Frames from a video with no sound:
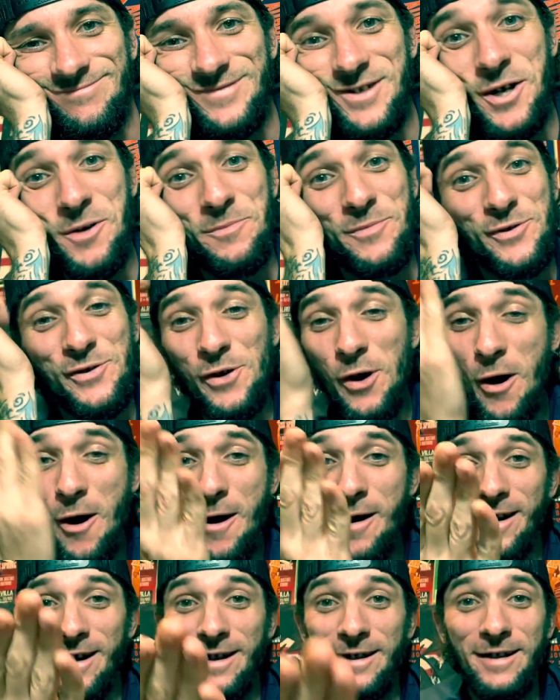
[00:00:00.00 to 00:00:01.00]
I'm
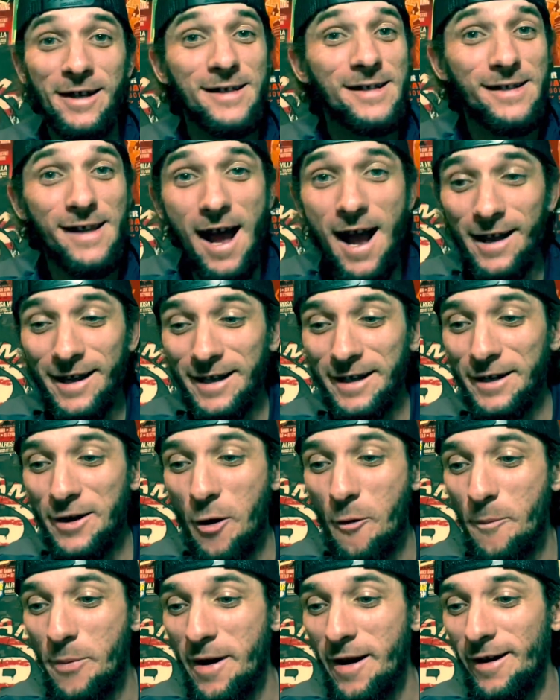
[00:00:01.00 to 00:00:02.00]
sorry, it does not get
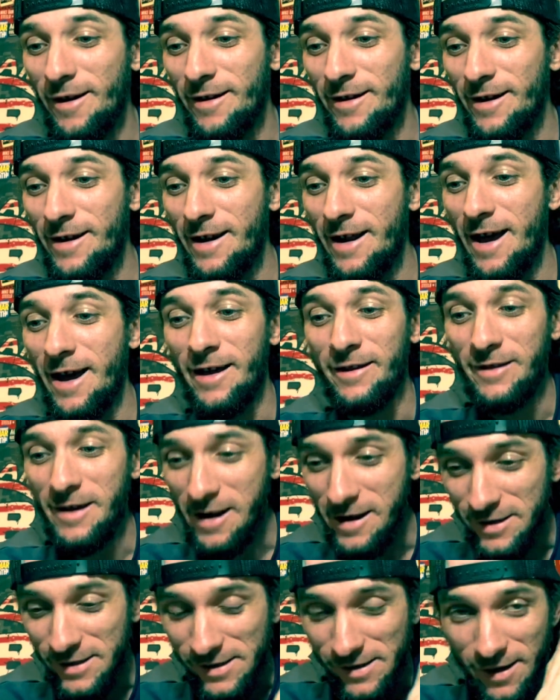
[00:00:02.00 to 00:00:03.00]
no better than that.
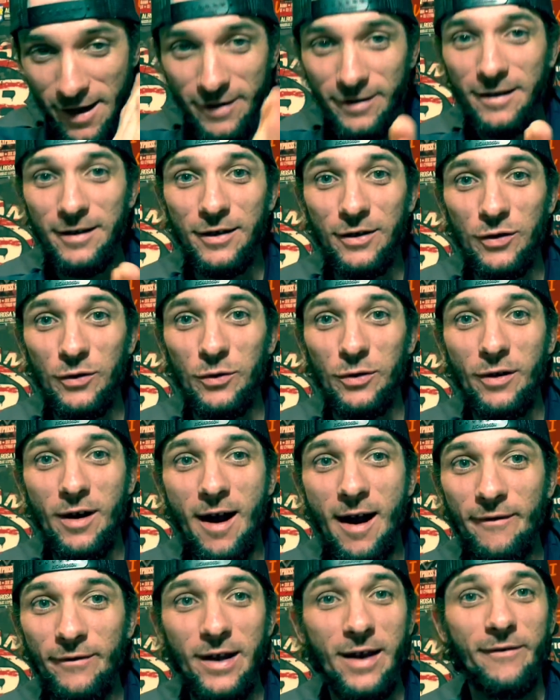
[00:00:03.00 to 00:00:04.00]
There is nothing cuter
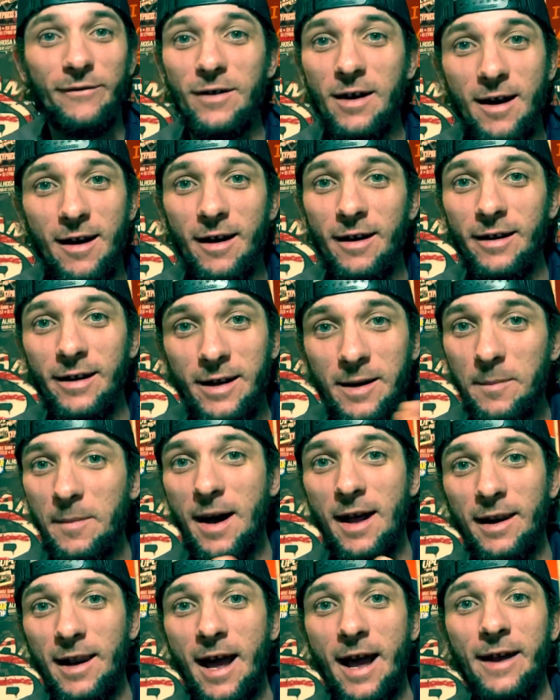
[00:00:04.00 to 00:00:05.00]
I've ever heard in
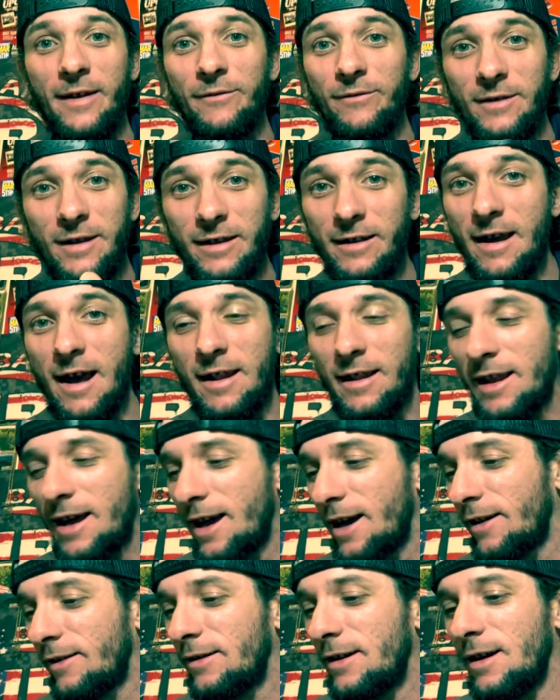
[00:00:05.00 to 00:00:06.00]
my life than that
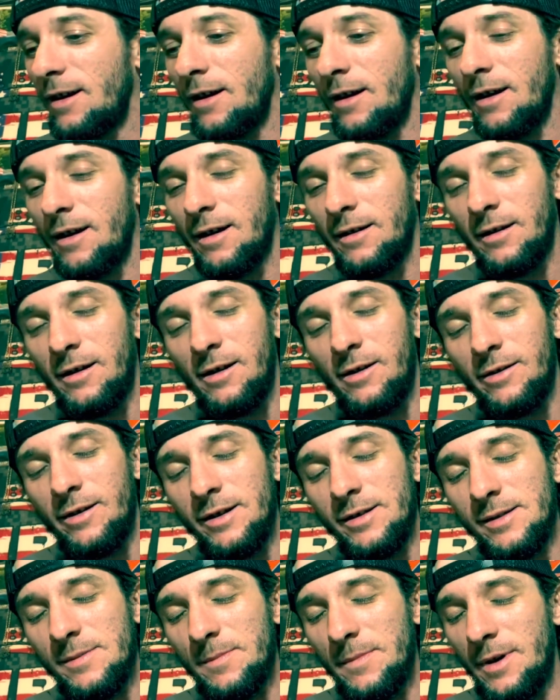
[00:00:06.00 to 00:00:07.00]
laugh. Oh,
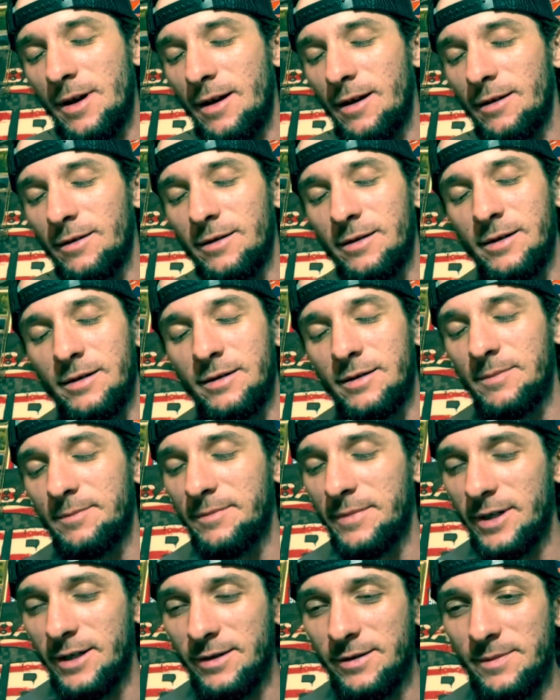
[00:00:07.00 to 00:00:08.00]
that's my. It just
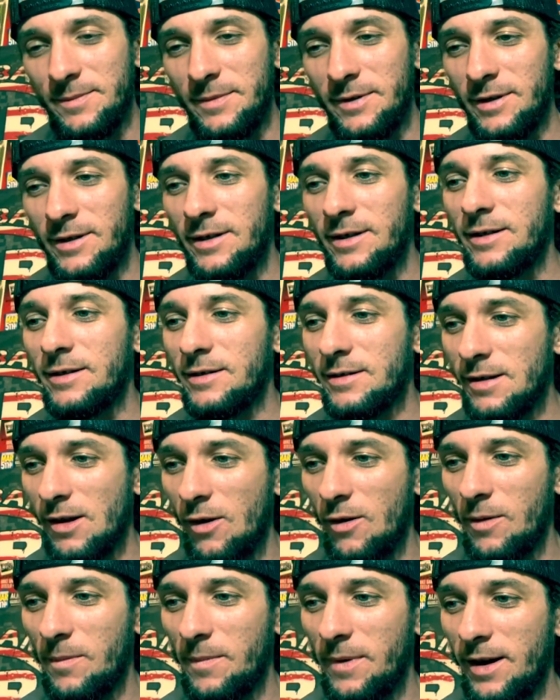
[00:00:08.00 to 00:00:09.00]
melts me. He's
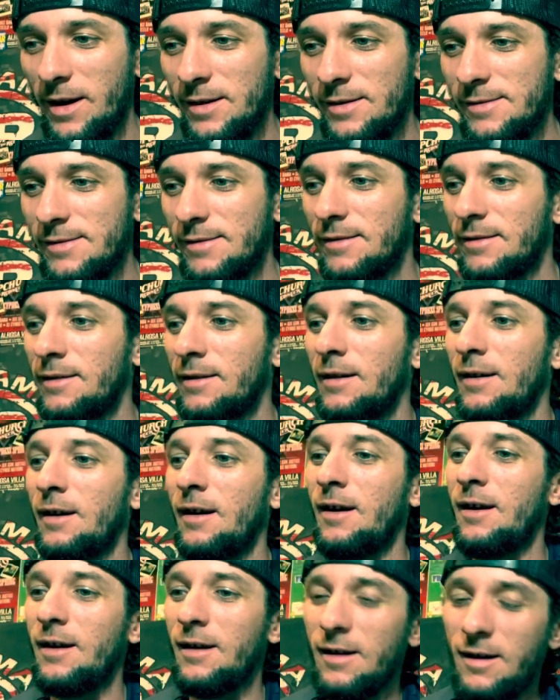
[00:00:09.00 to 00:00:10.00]
so amazing.
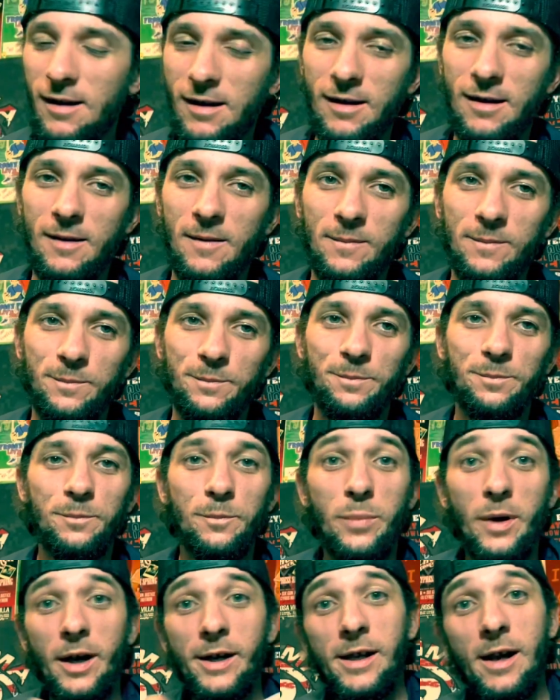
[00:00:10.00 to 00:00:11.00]
Um,
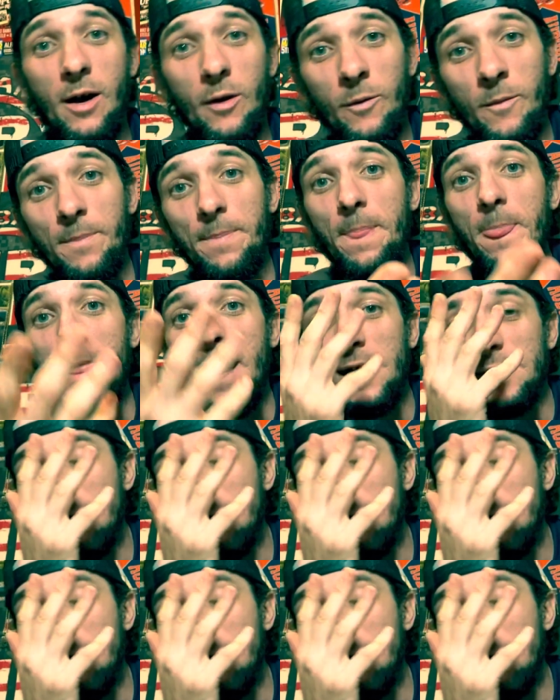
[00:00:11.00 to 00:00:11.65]
but yo, I